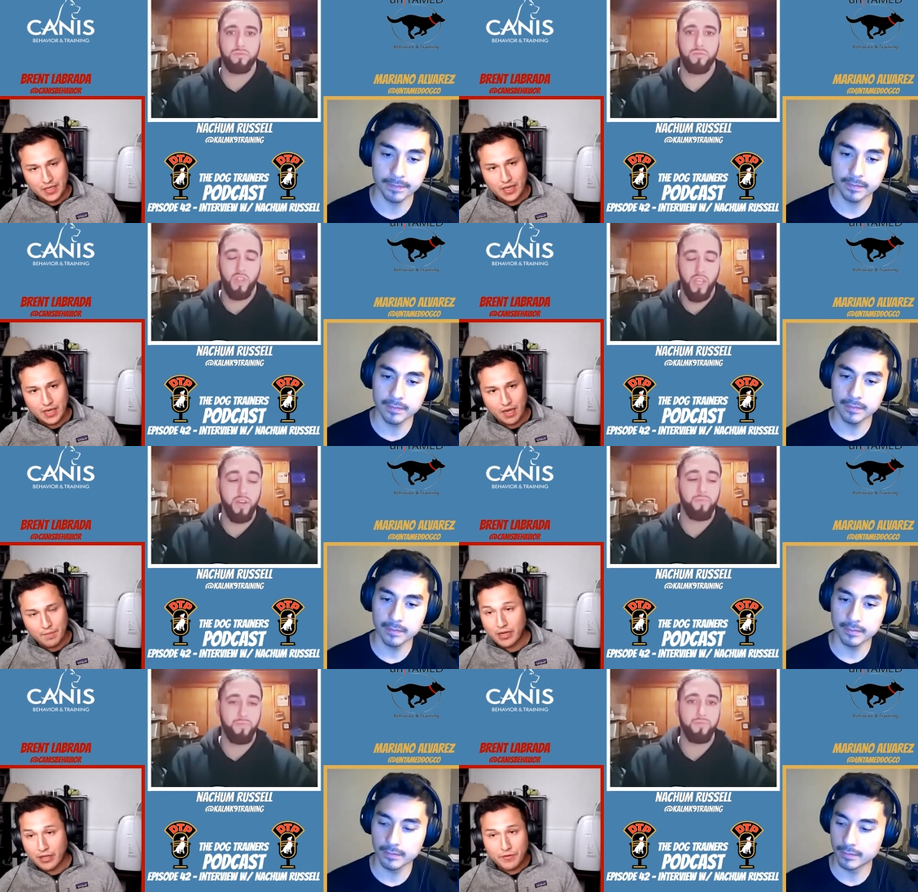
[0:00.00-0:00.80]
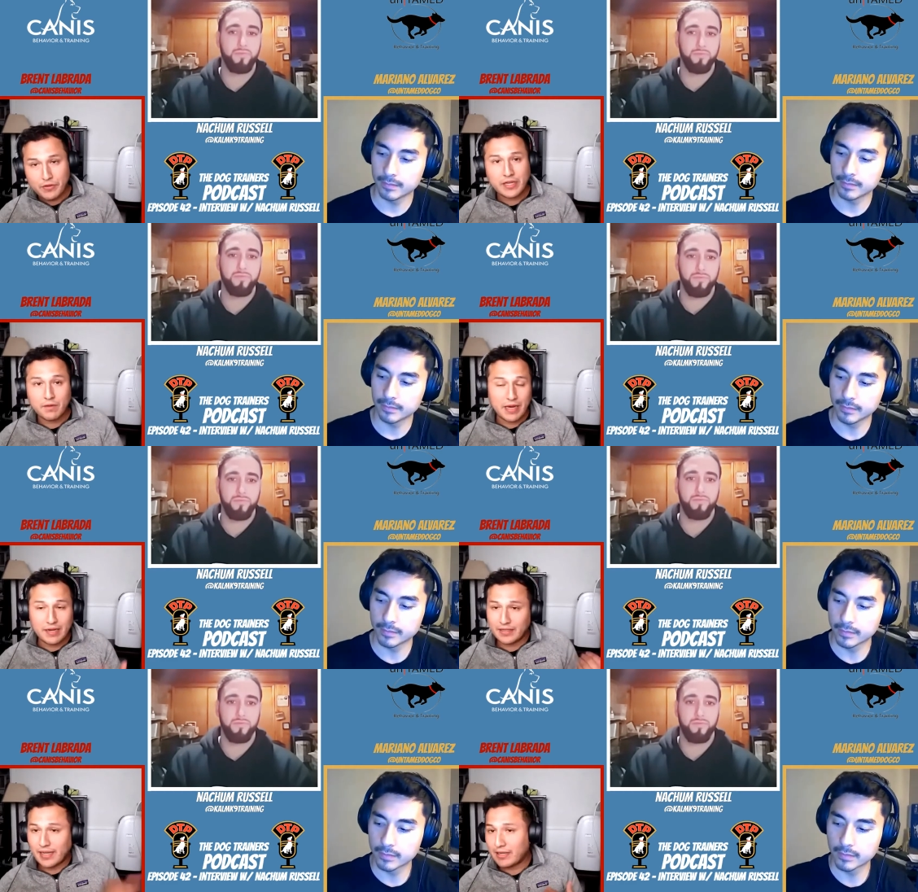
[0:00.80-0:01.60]
Speaker 1: Yeah, yeah, yeah. I mean, if you think about
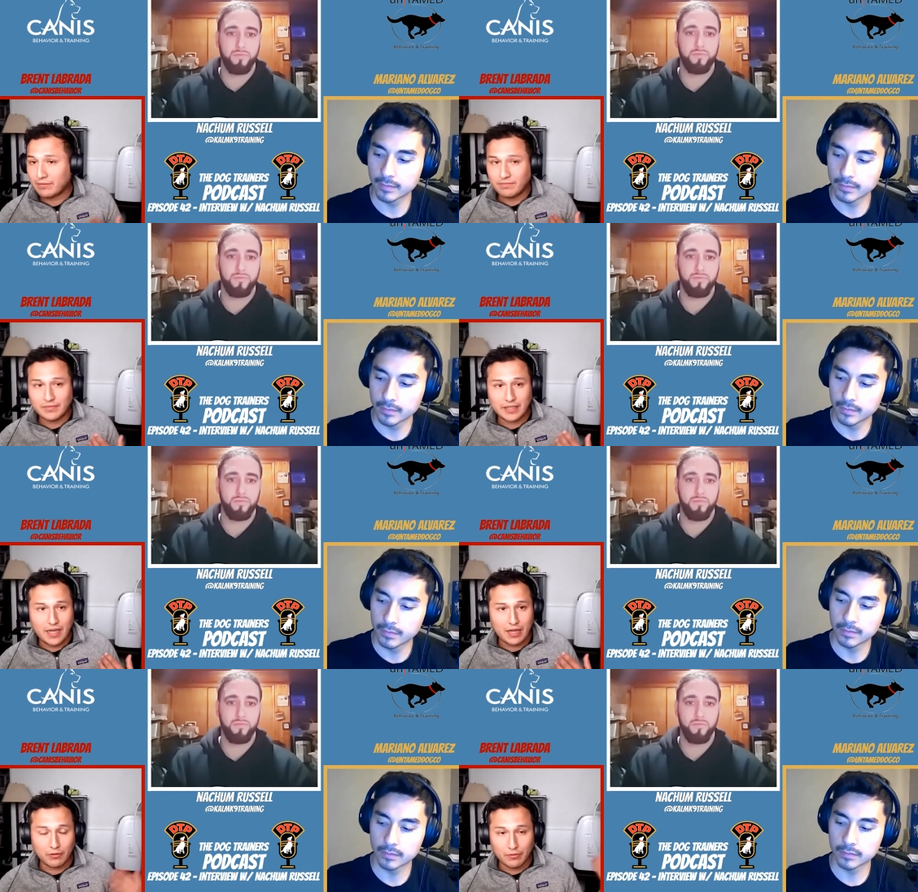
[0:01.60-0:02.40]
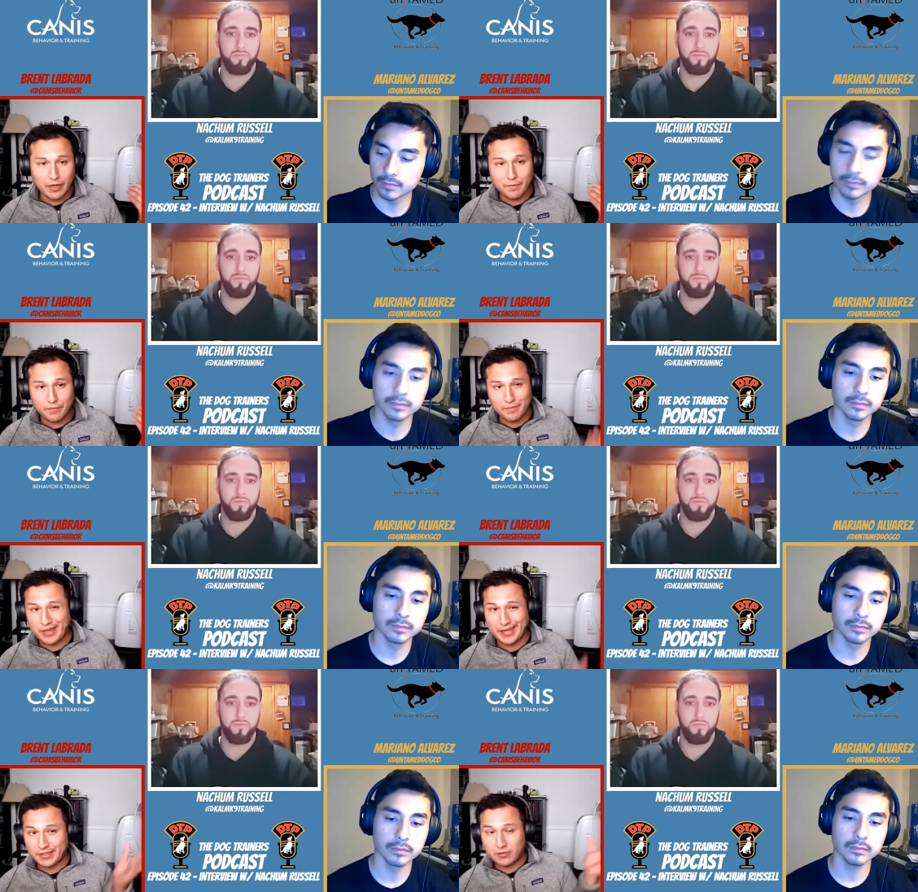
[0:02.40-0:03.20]
it, like I like I grew up from
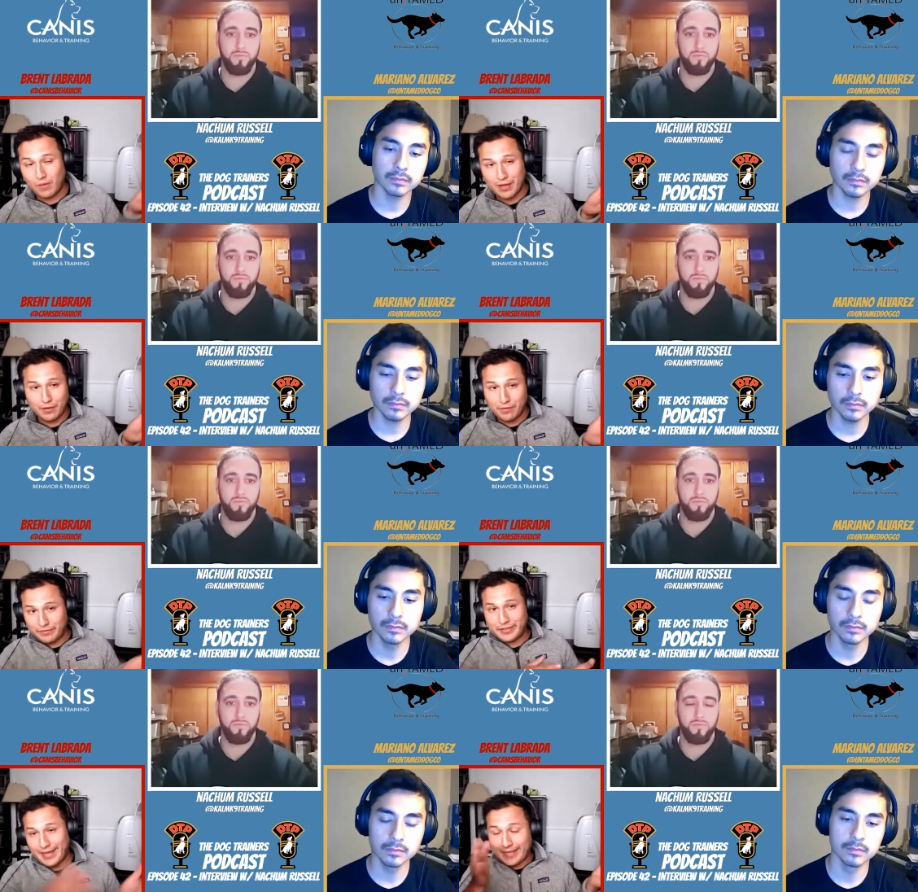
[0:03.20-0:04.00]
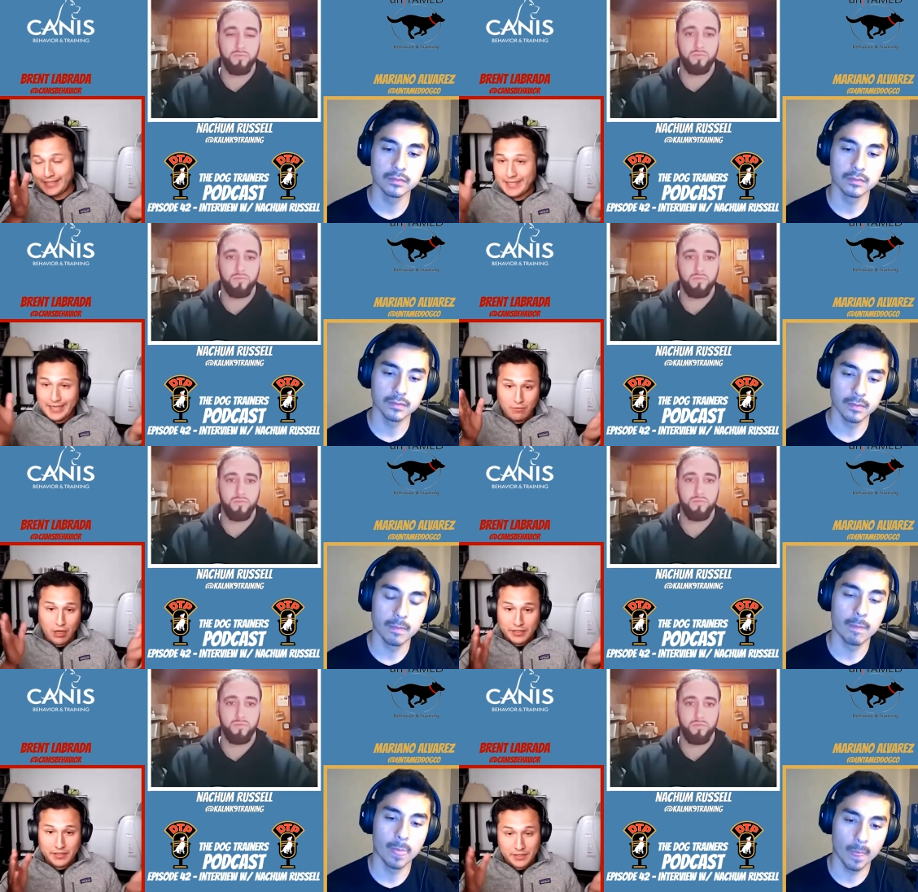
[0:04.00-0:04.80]
age 12 to 18
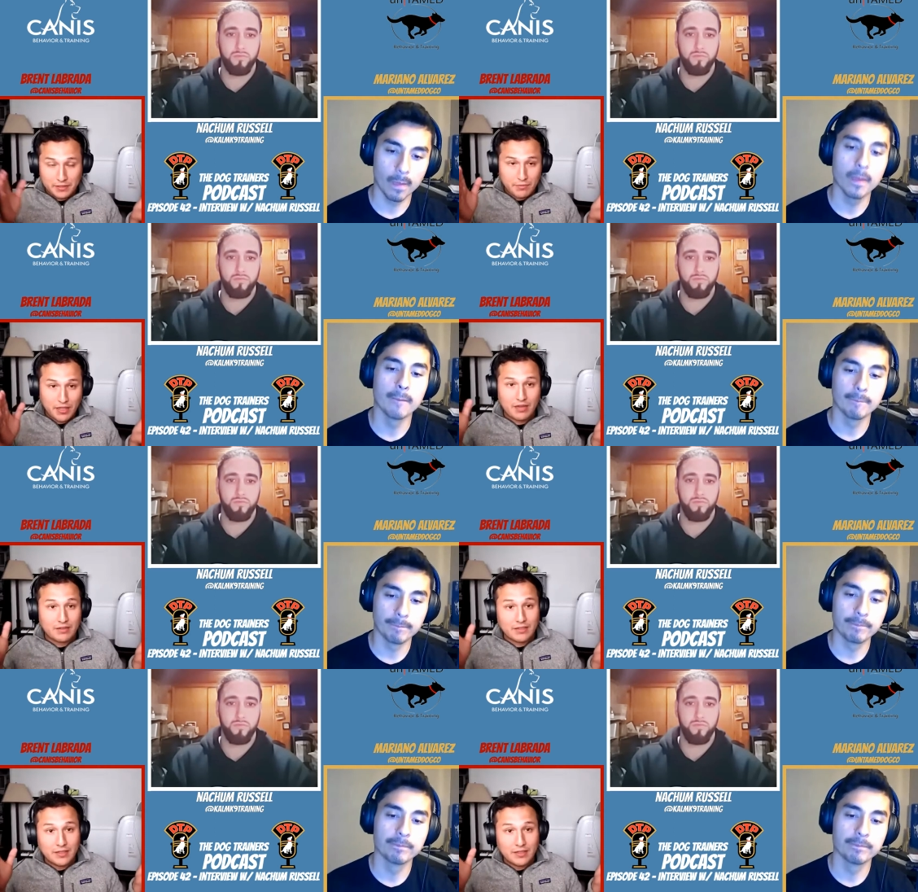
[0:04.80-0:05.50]
watching Cesar Millan.